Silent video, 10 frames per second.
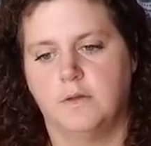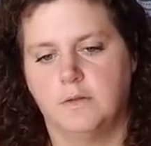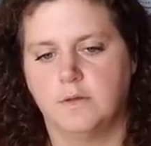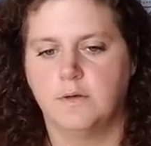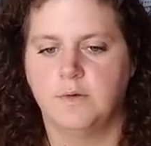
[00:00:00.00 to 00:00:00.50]

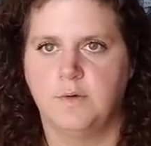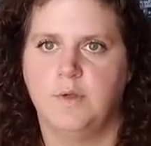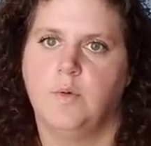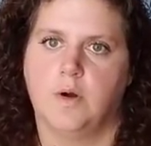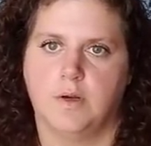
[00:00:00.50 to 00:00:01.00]
Learn who
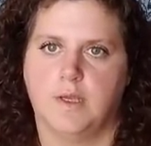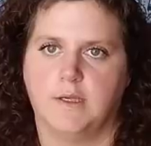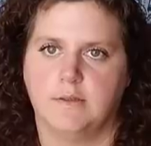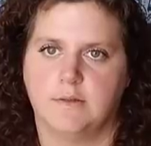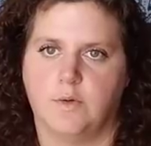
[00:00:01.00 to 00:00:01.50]
you are
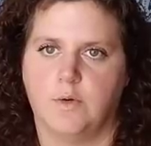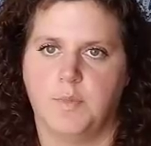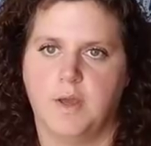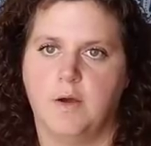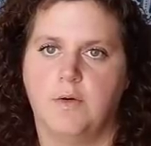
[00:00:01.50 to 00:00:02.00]
again,
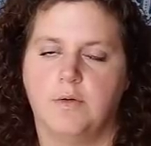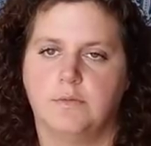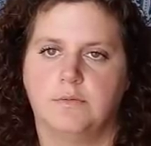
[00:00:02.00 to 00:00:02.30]
Scorpio.